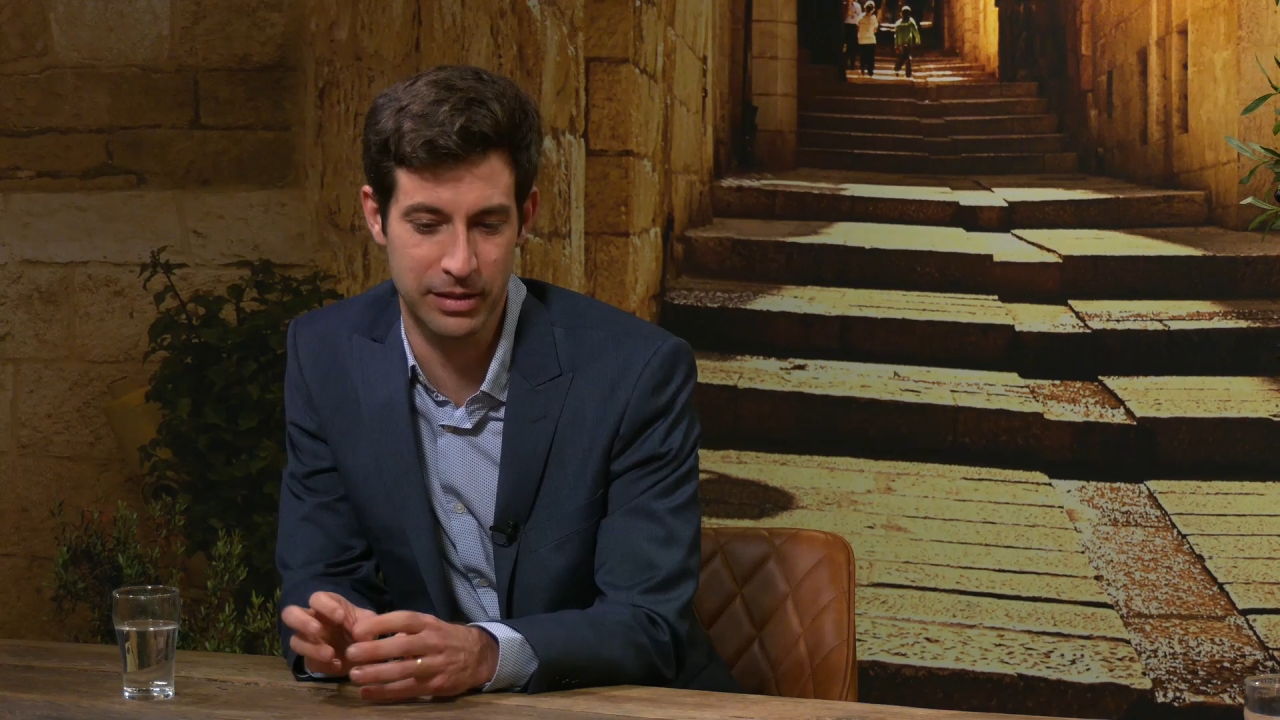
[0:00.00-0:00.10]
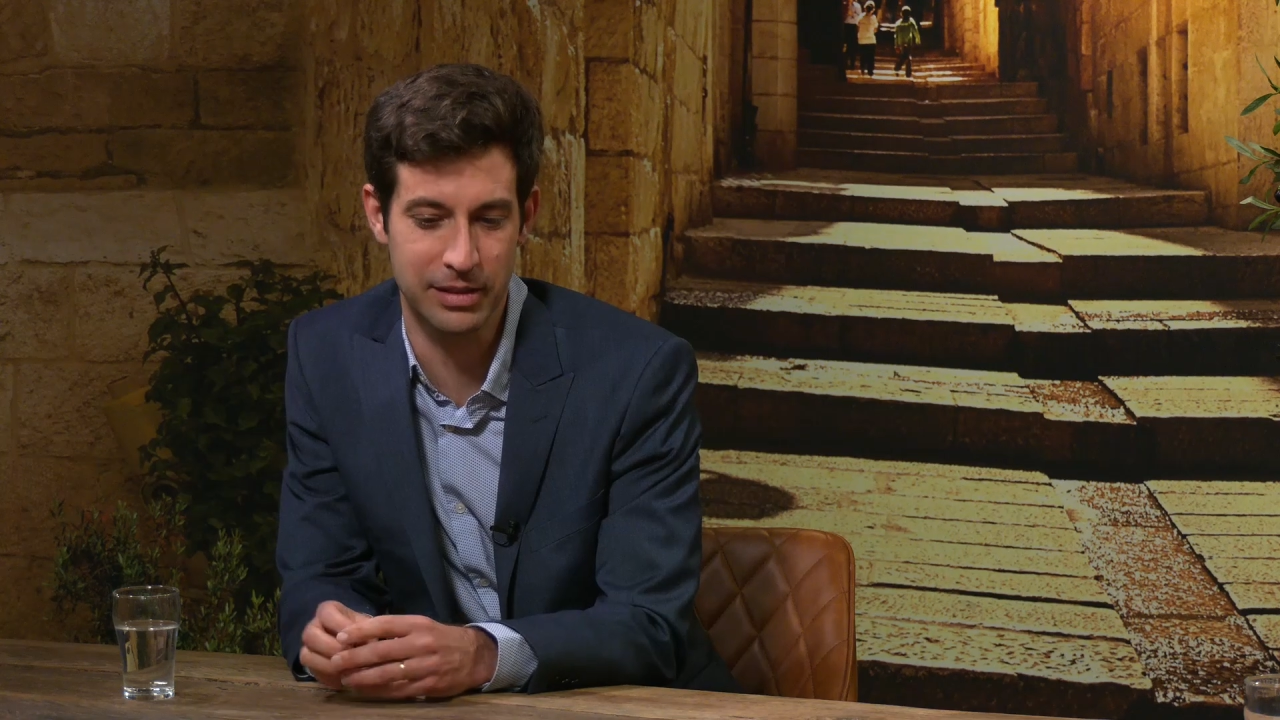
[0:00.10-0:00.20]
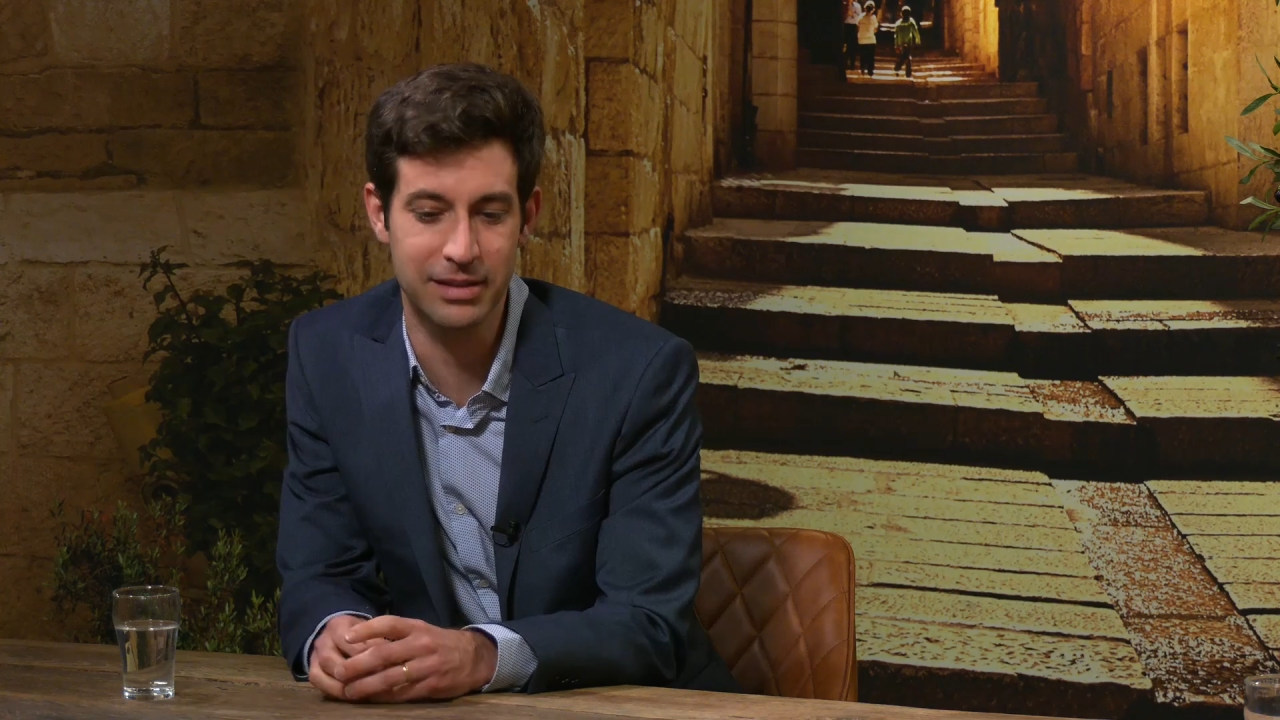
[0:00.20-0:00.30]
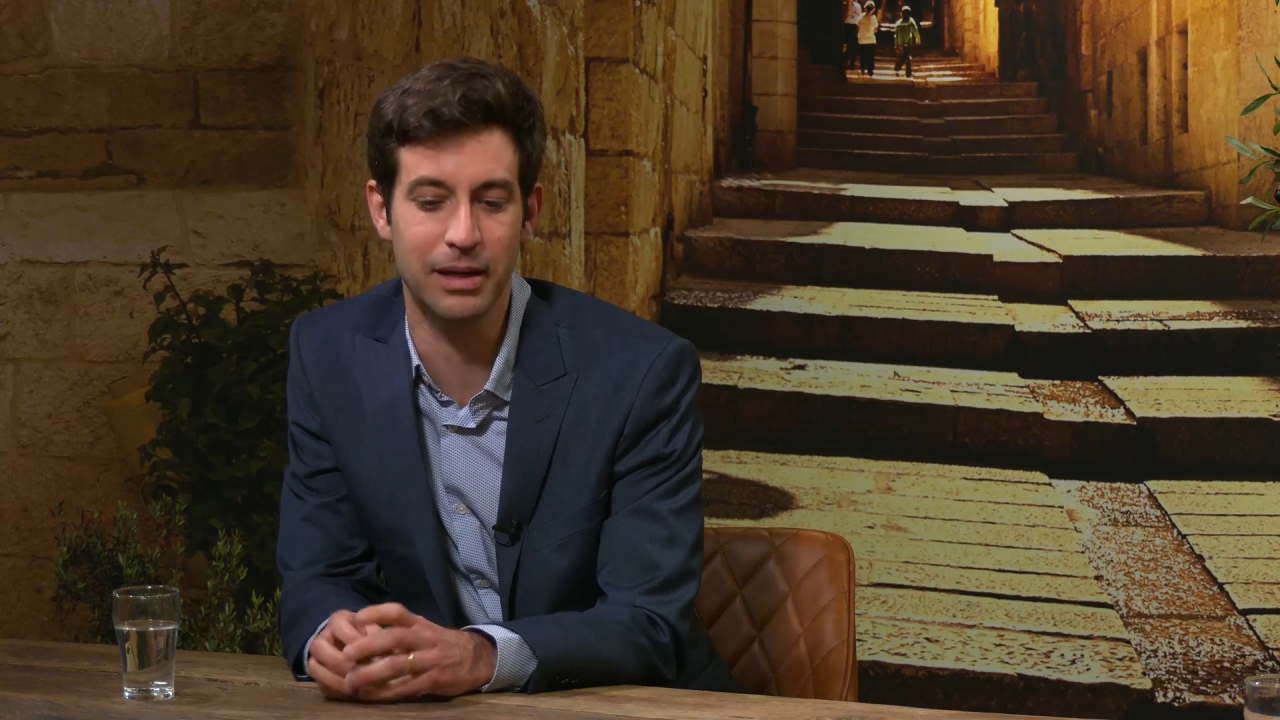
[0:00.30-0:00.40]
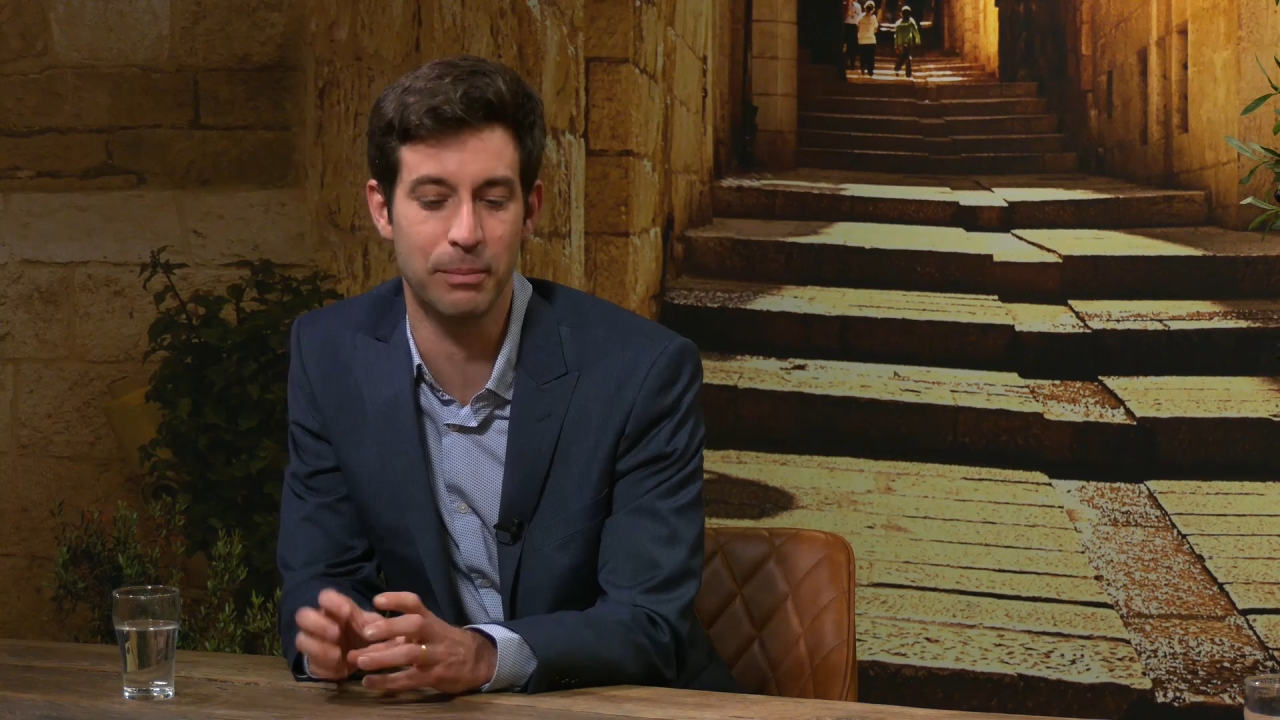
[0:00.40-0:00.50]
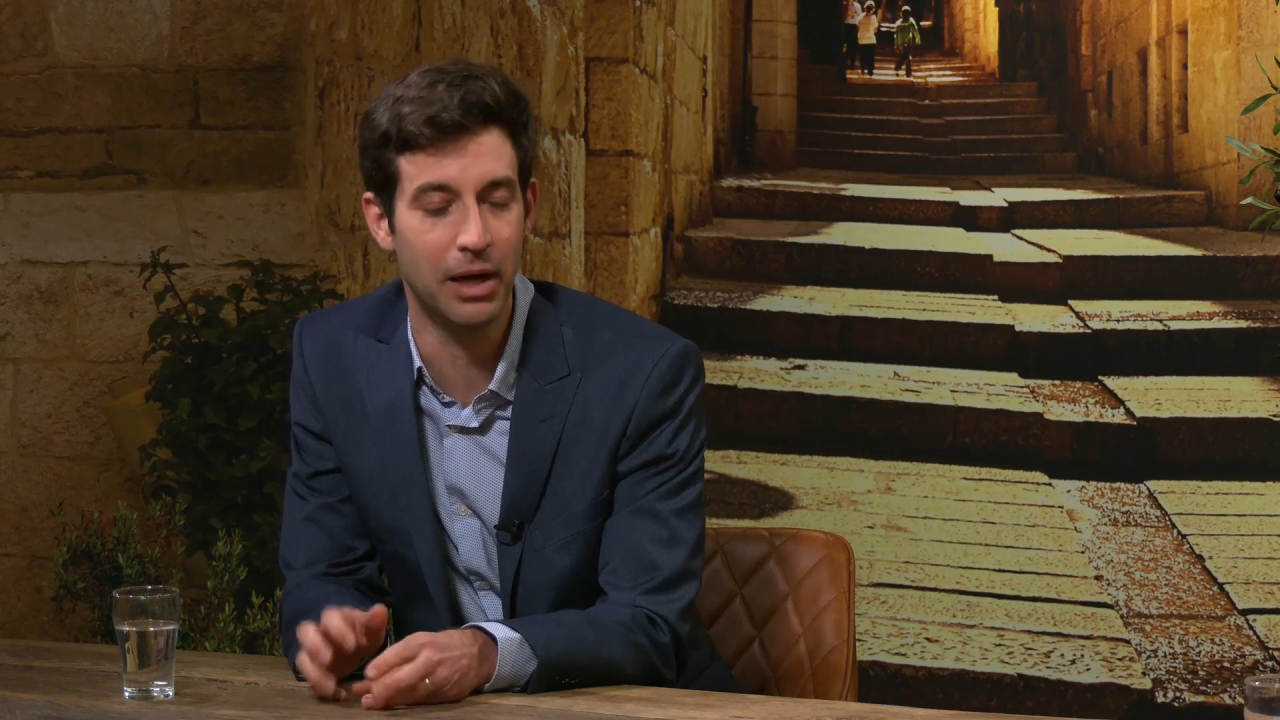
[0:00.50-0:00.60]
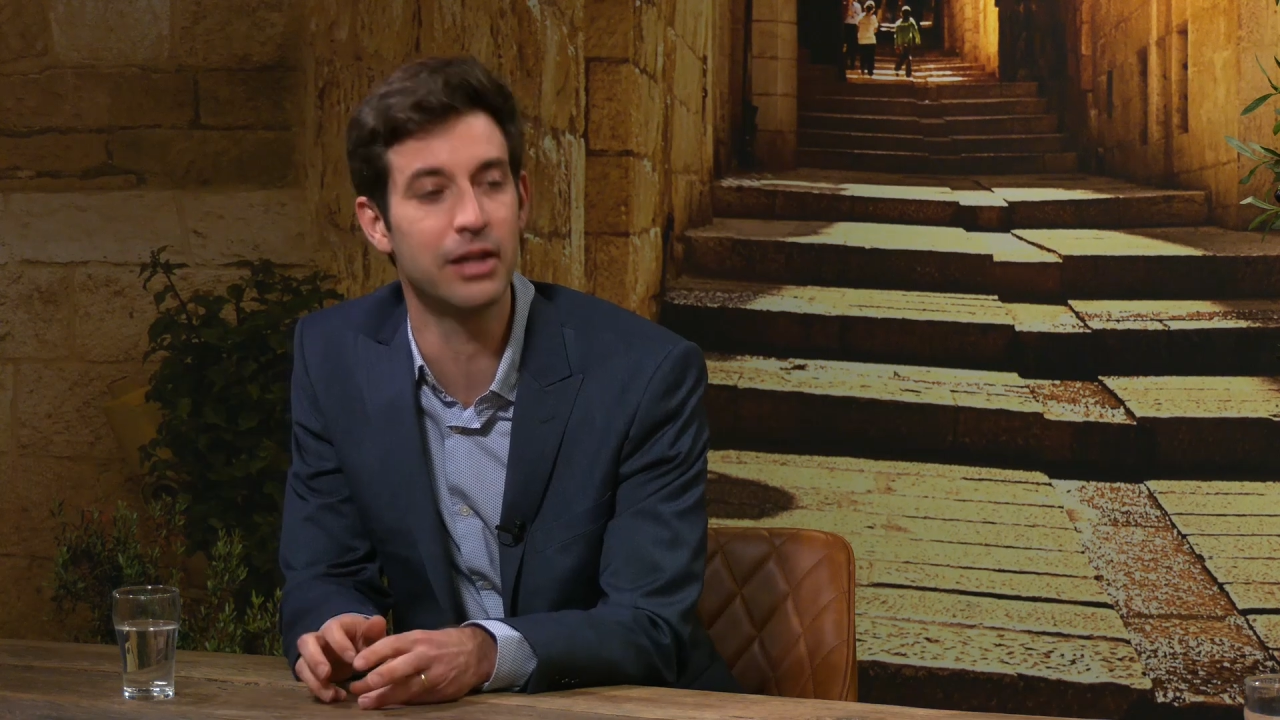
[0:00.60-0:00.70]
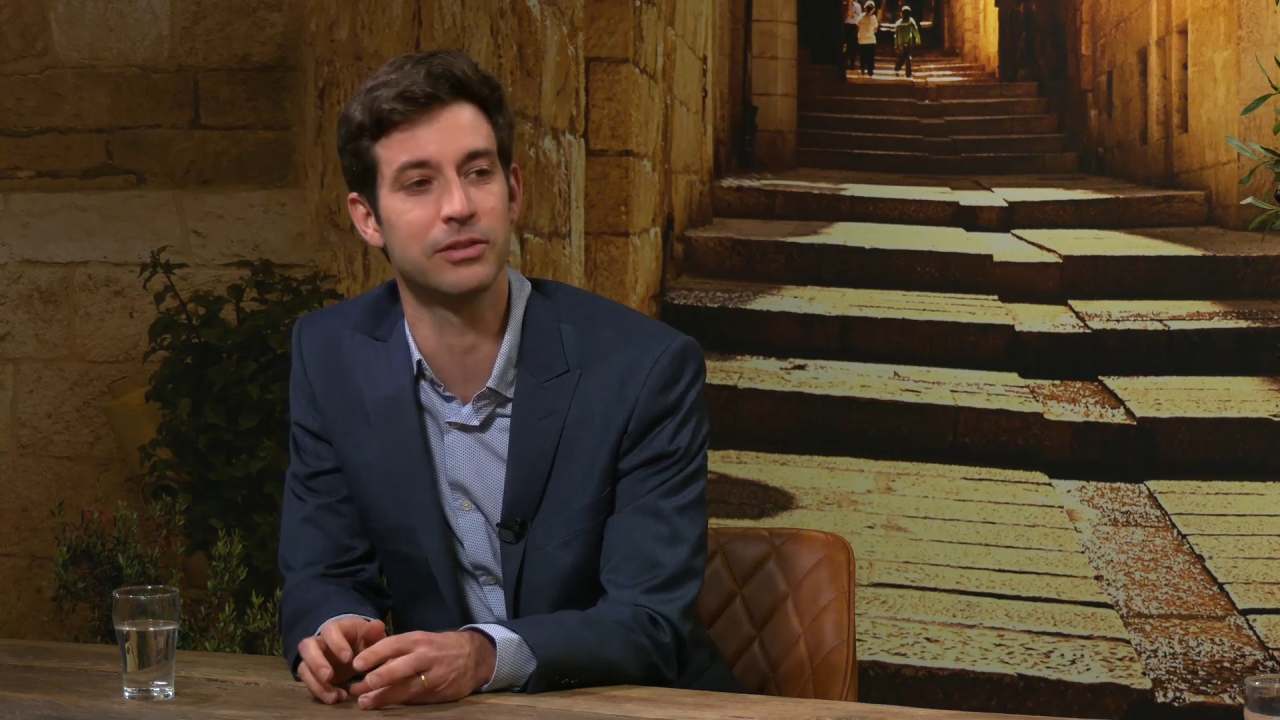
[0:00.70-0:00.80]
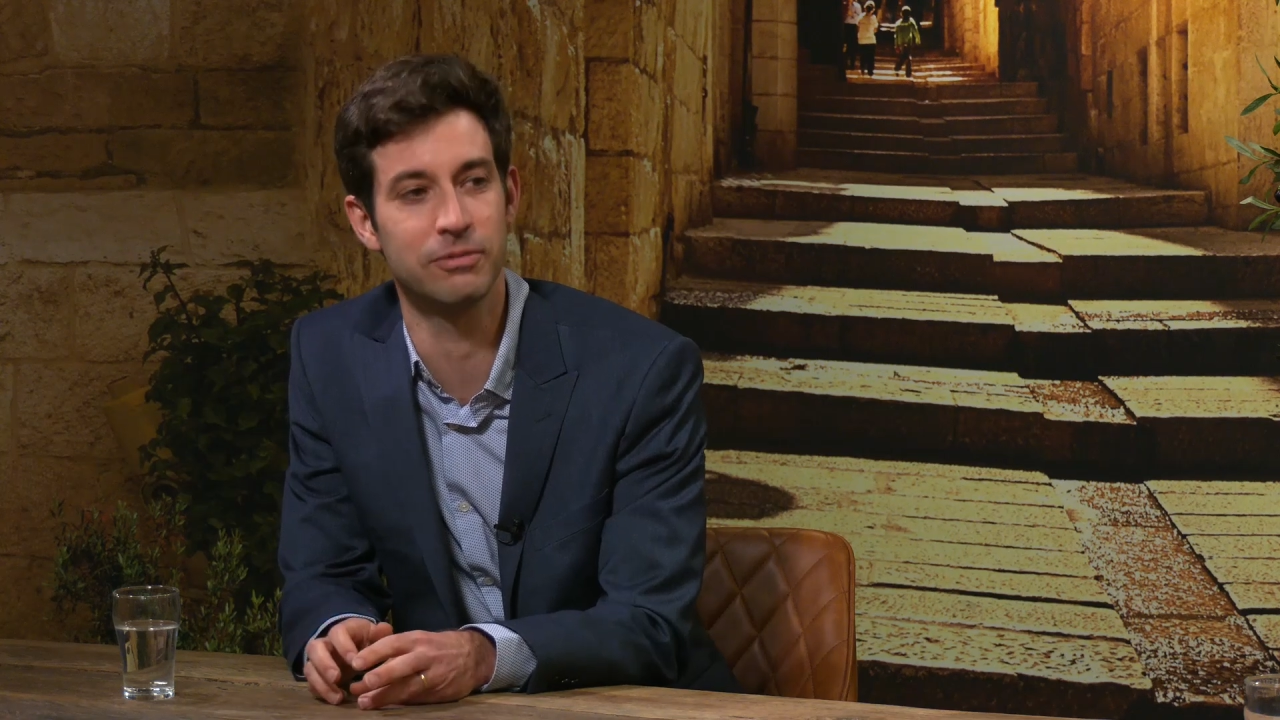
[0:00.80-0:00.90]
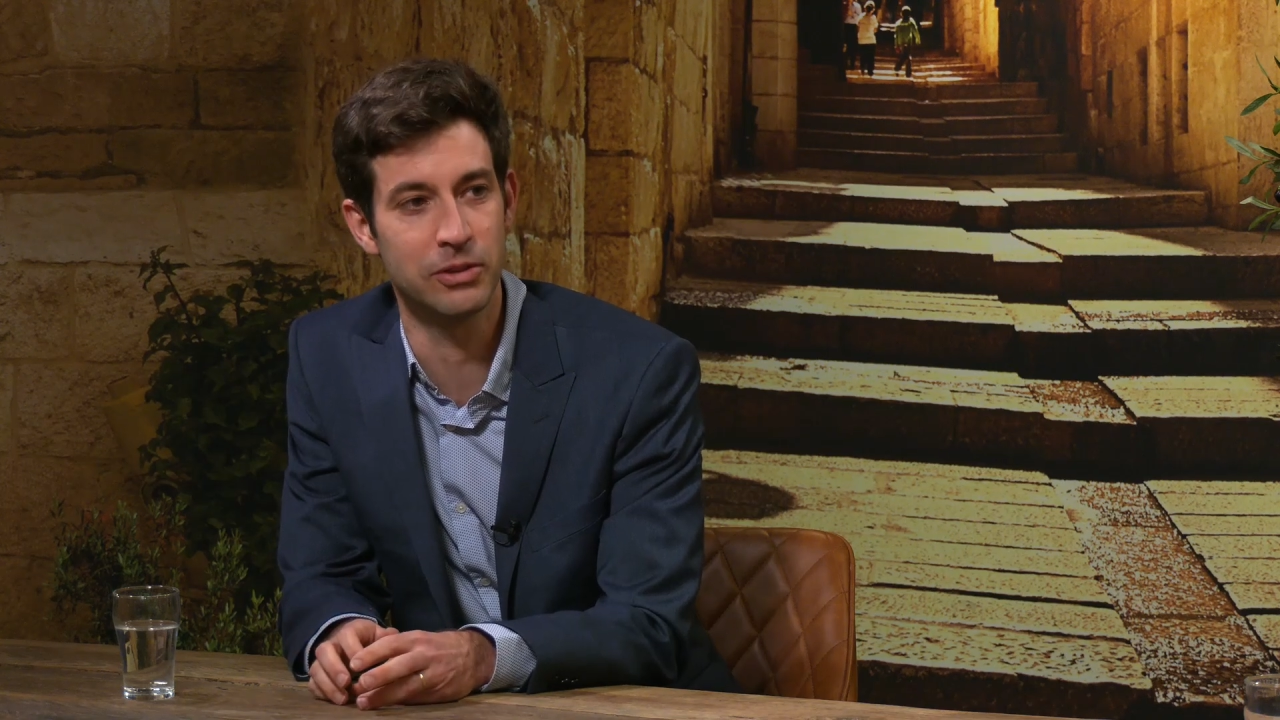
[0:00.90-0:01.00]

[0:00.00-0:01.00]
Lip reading: that a part of